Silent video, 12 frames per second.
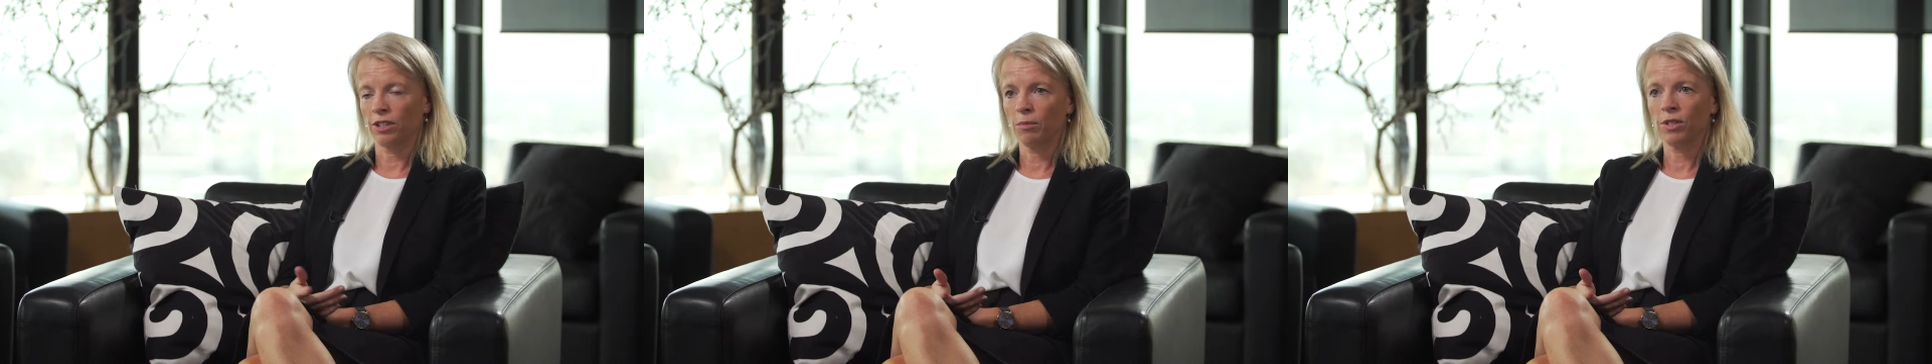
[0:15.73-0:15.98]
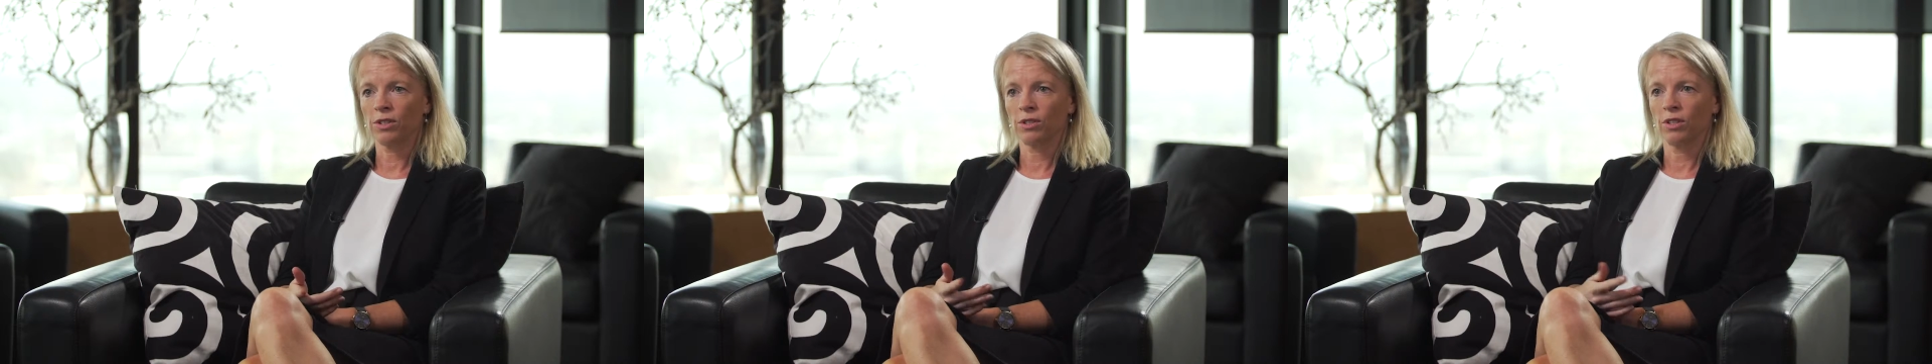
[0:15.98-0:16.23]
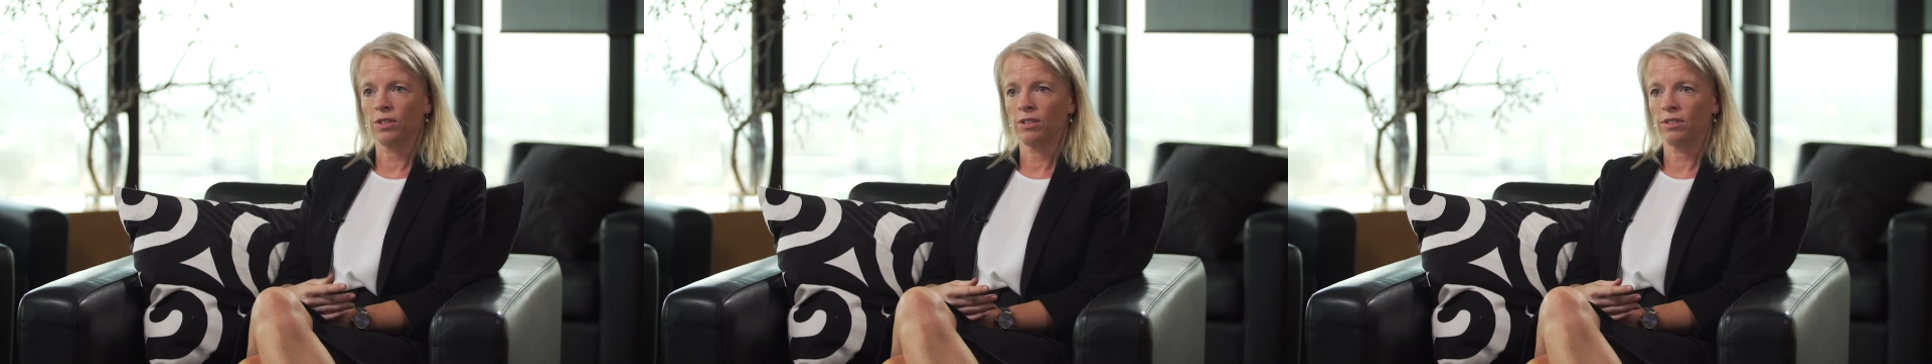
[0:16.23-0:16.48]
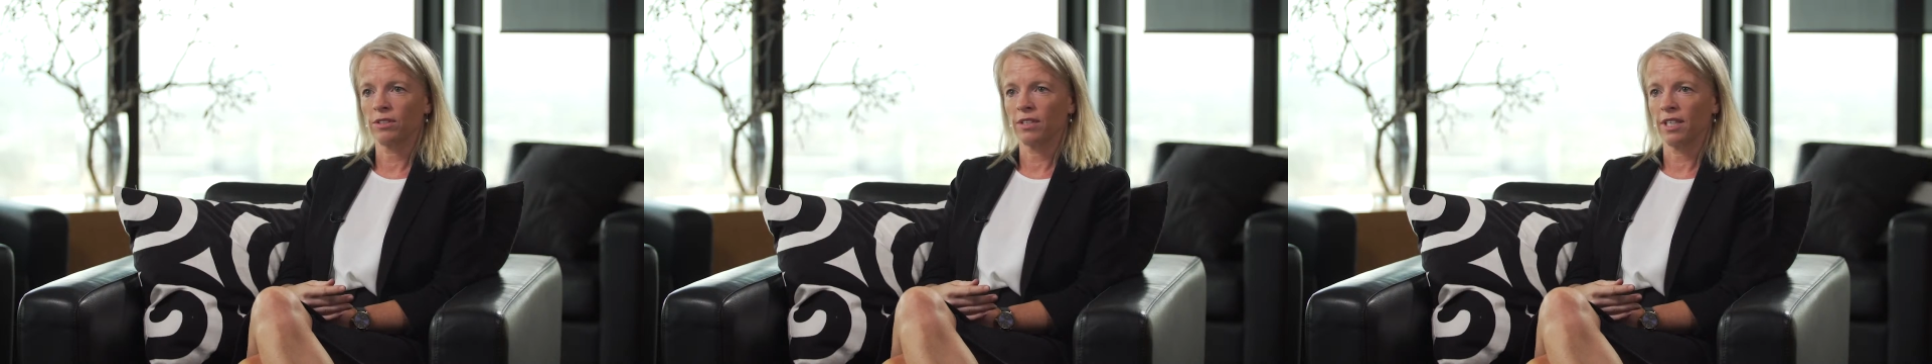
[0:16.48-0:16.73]
commercial
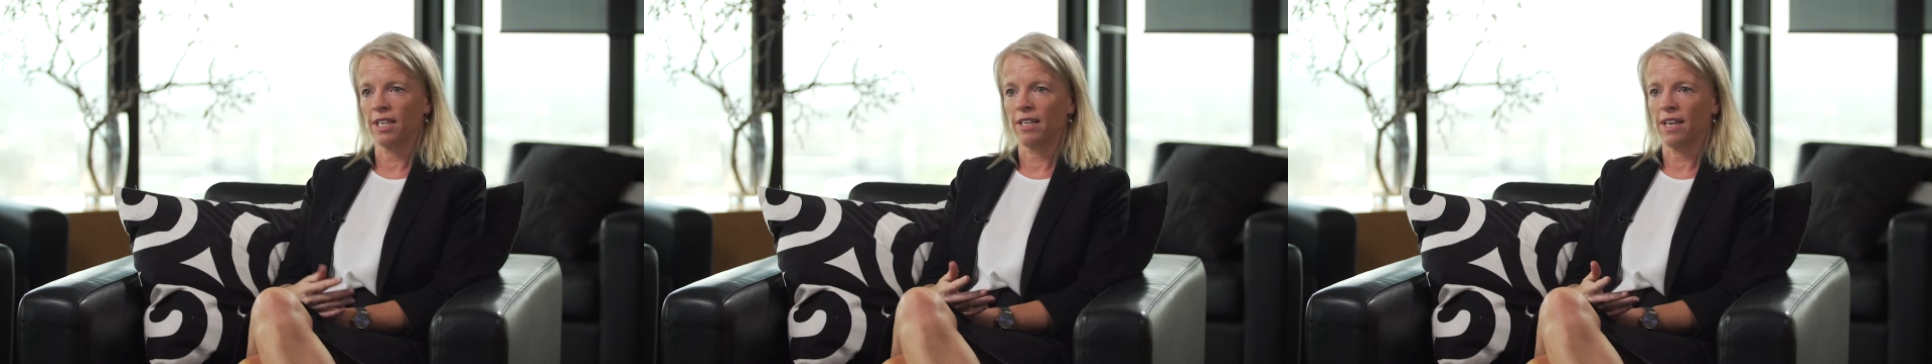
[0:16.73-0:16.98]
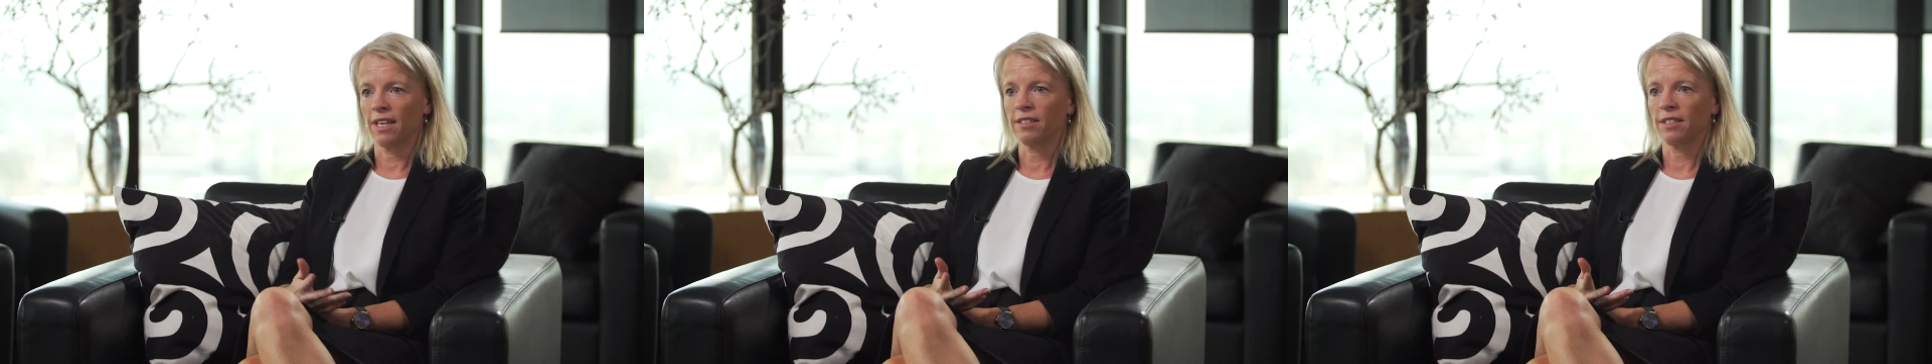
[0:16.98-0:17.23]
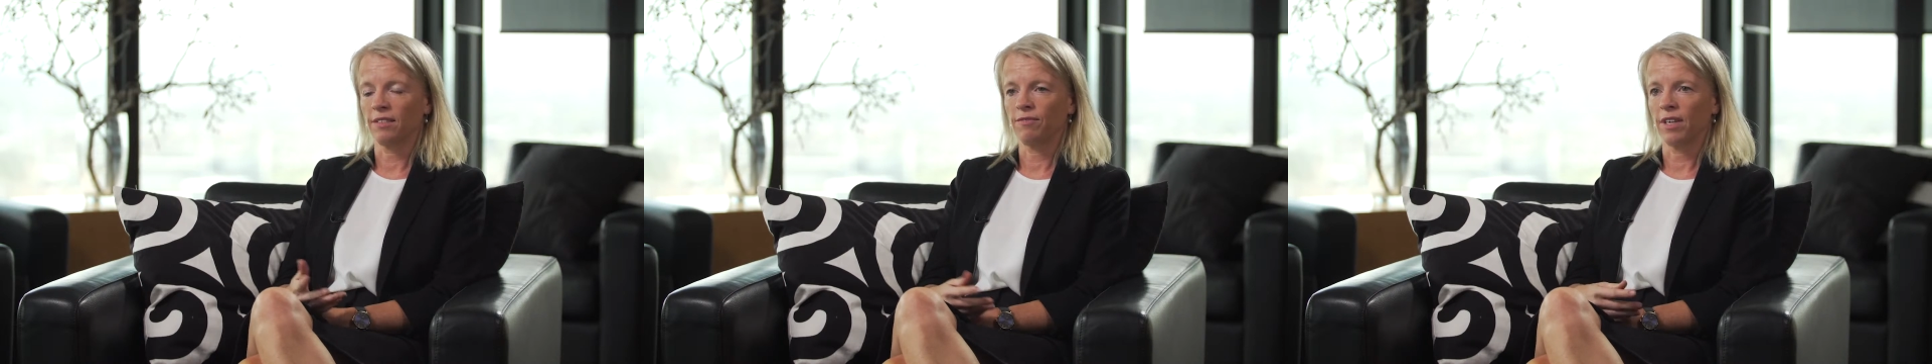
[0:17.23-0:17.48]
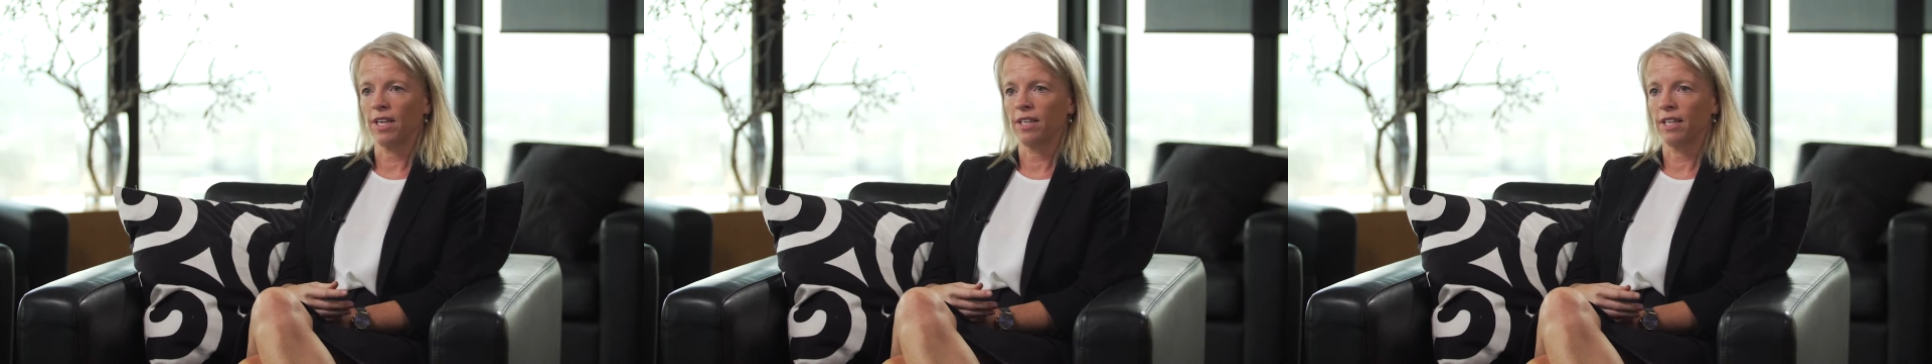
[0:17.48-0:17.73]
loans, and asset
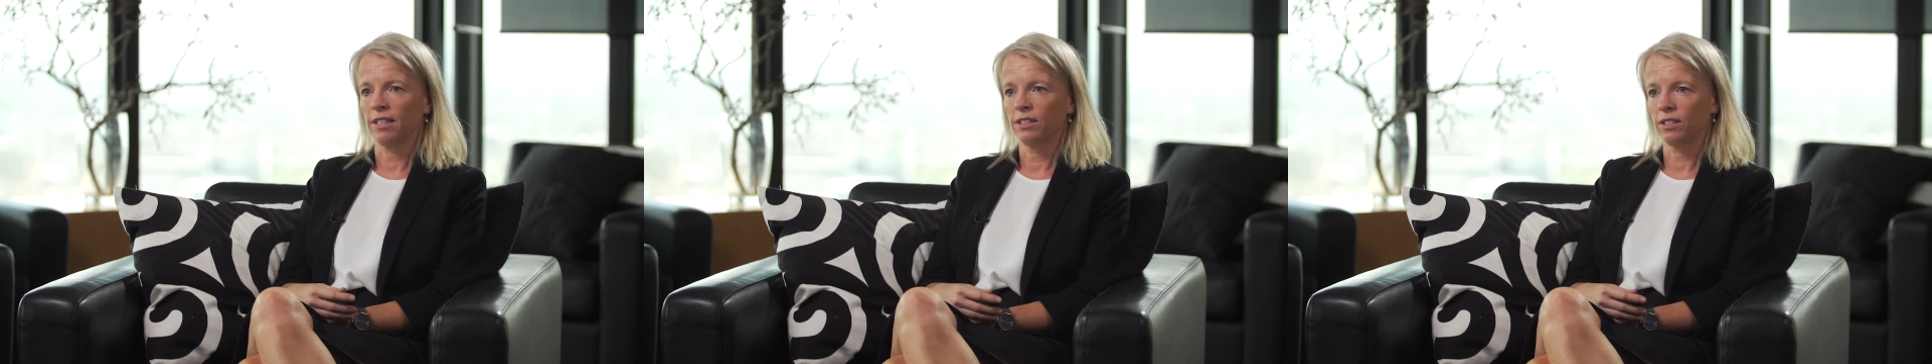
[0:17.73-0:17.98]
finance